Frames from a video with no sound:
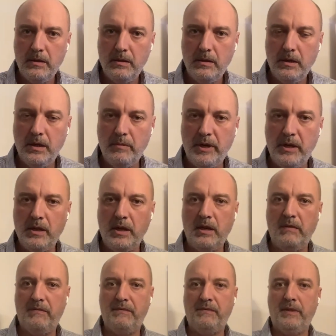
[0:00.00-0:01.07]
I mean,
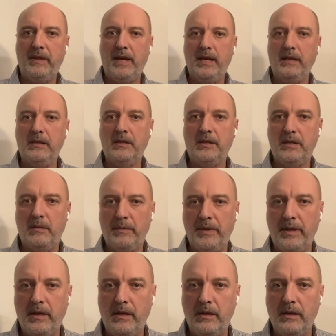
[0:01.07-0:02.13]
if that is
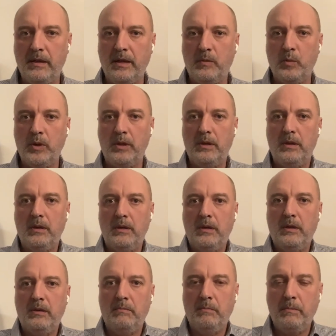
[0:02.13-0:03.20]
something that would
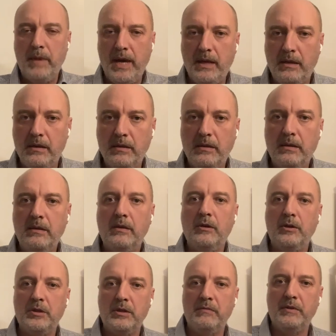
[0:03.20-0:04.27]
make
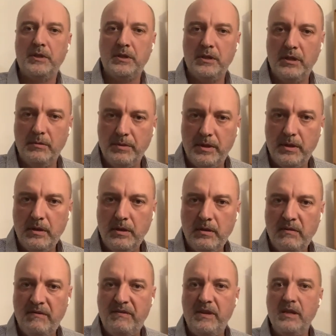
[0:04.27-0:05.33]
Kosovo Serbs
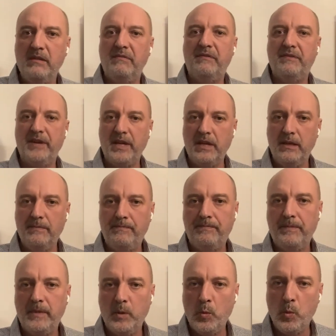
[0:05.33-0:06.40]
feel free,
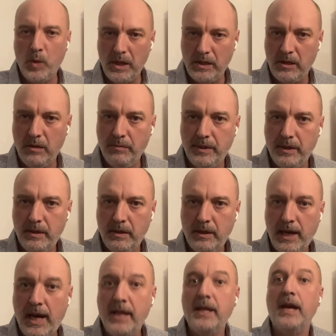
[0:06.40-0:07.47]
welcomed,
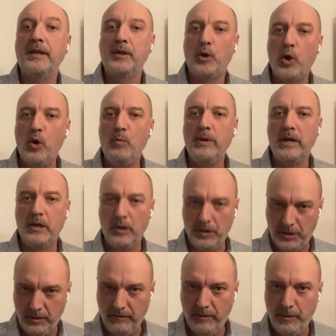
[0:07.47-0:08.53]
and at home in
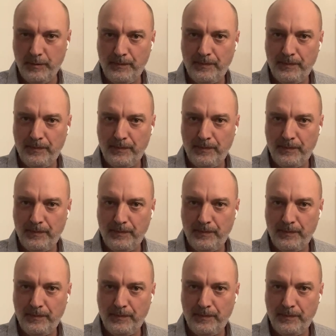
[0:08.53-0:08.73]
Kosovo,